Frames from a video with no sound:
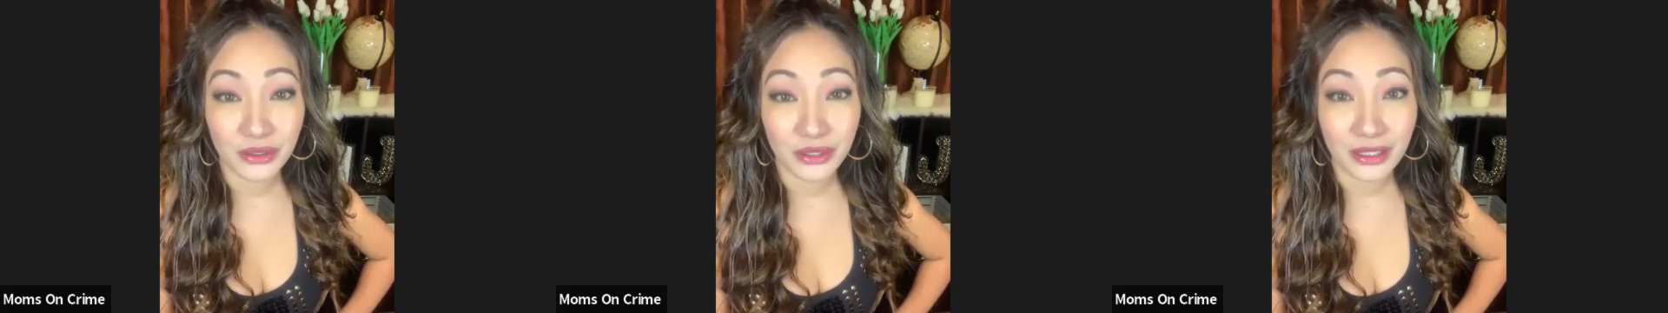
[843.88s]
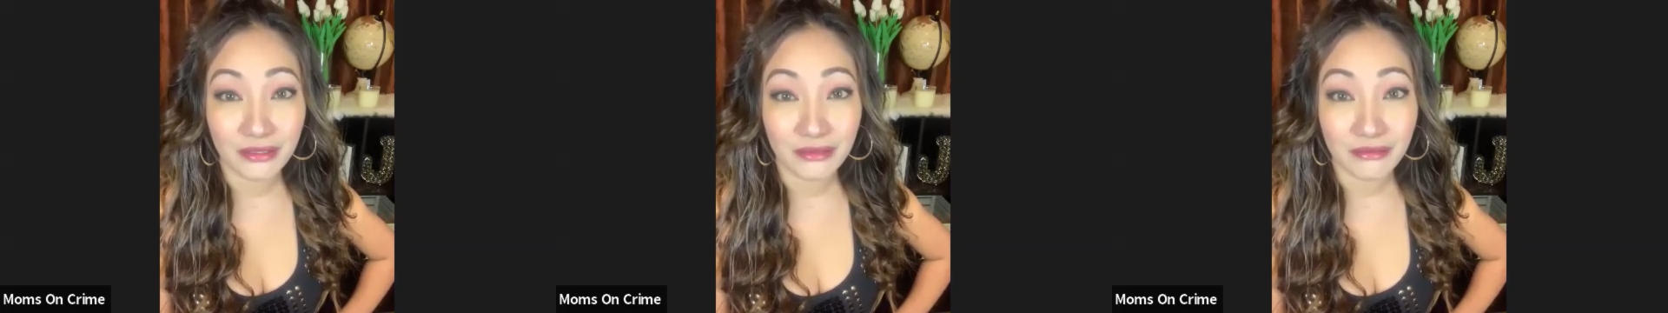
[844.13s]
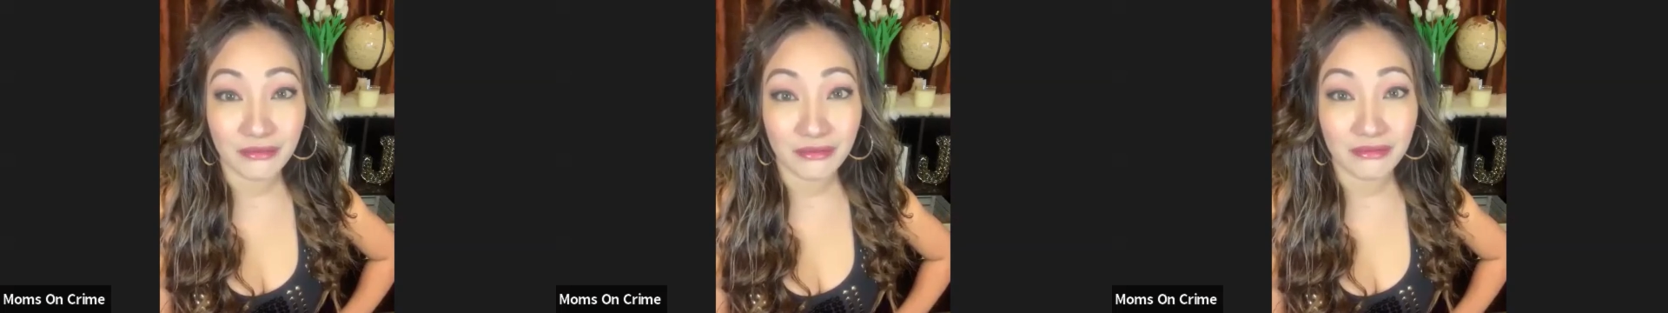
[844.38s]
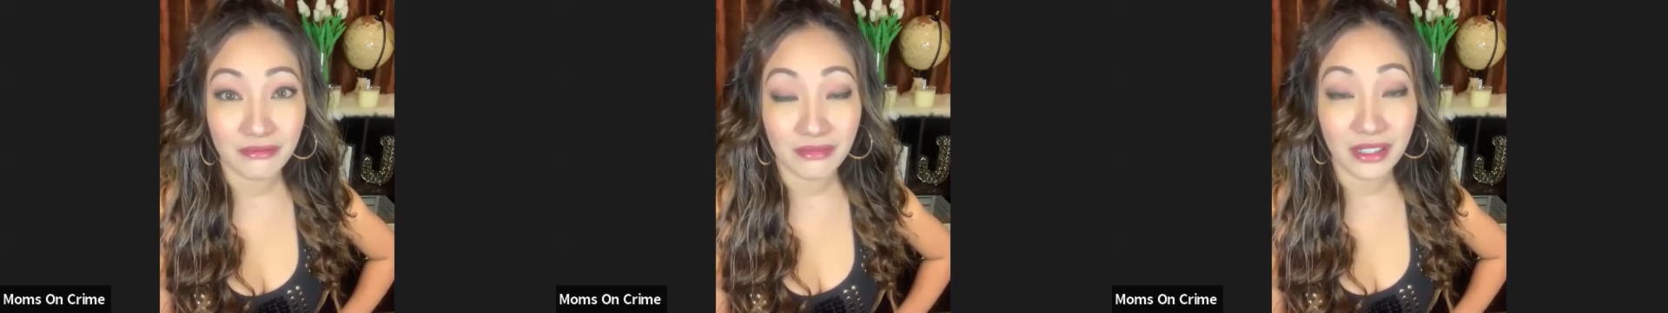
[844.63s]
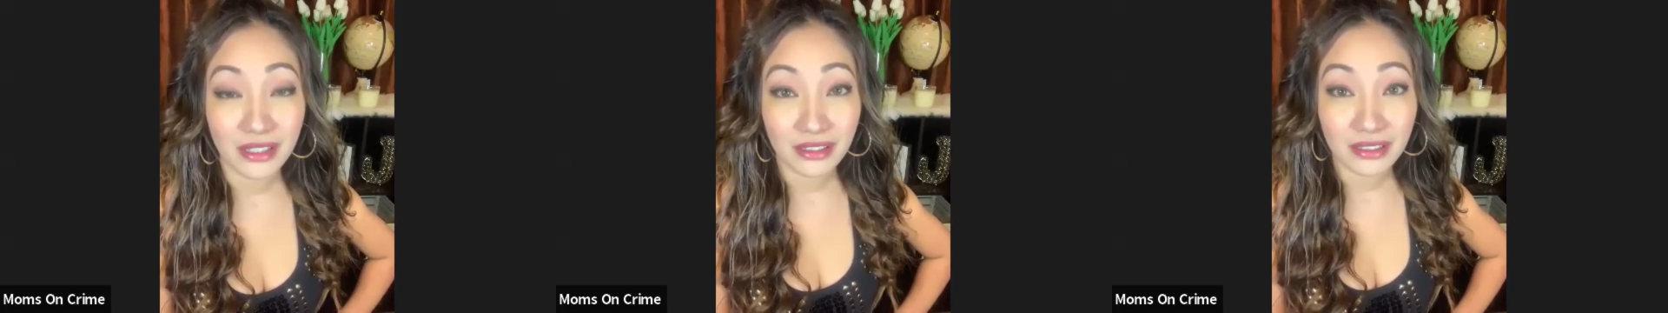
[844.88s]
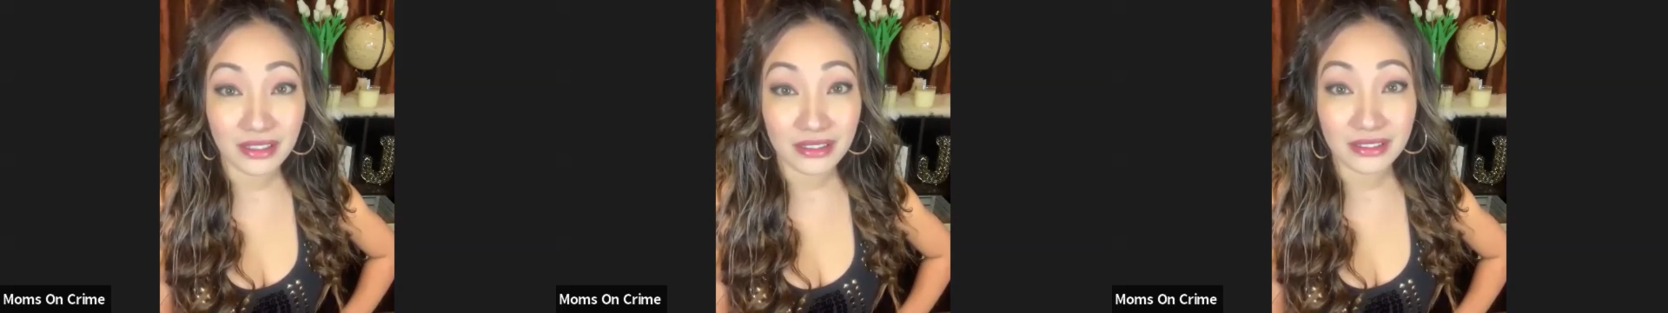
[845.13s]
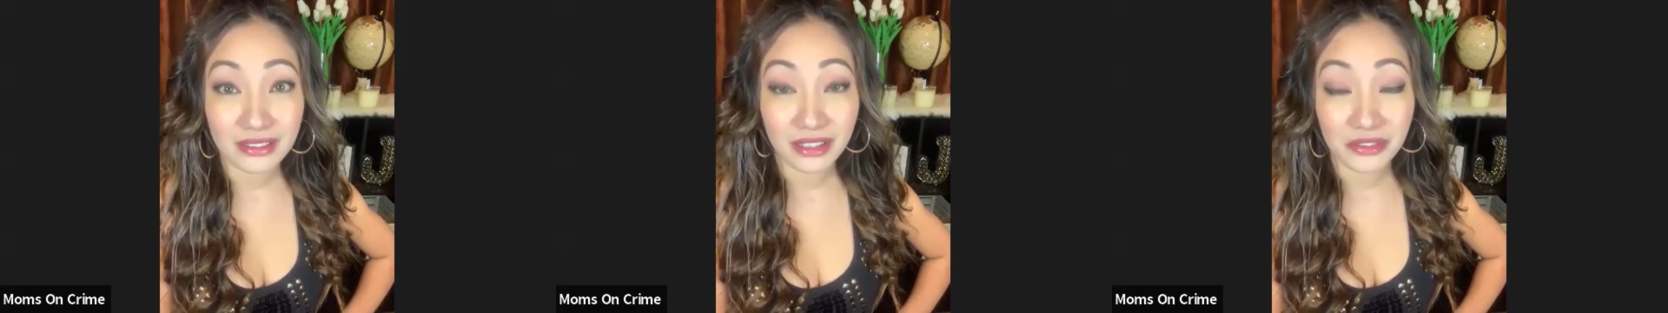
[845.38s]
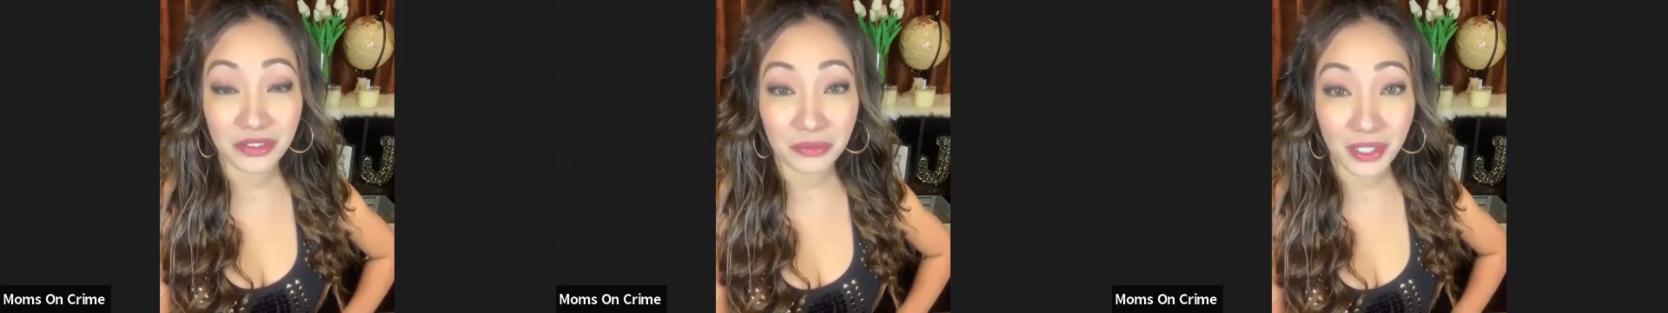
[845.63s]
like, these
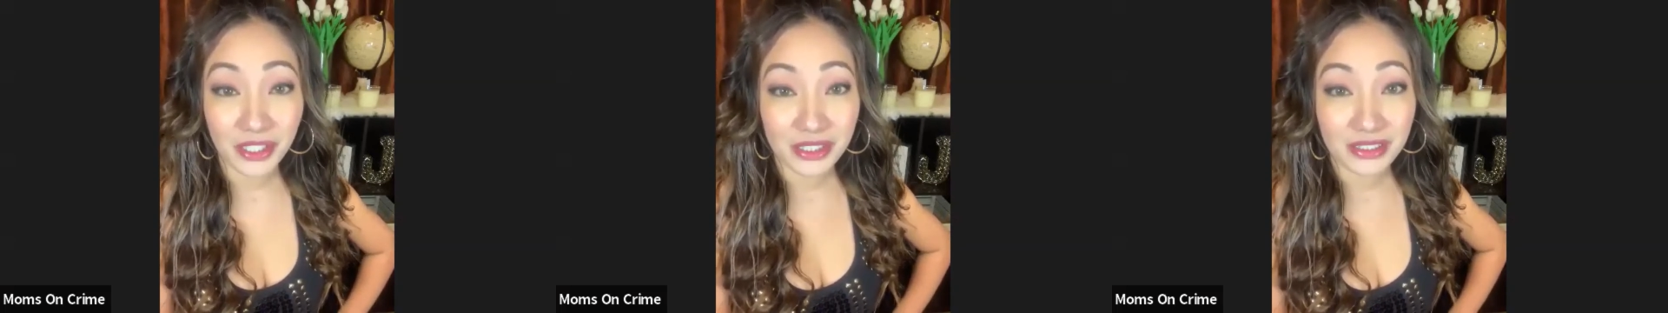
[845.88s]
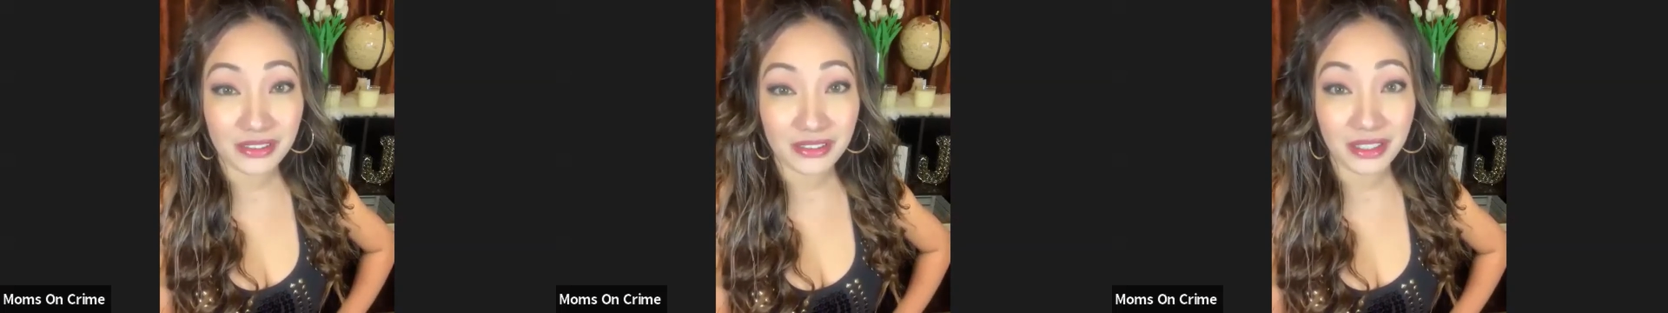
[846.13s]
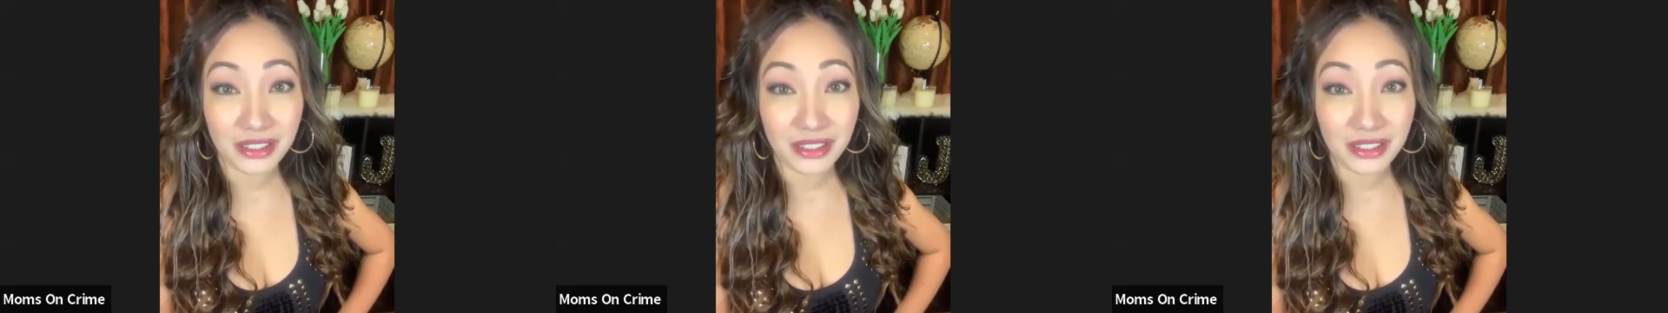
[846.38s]
information?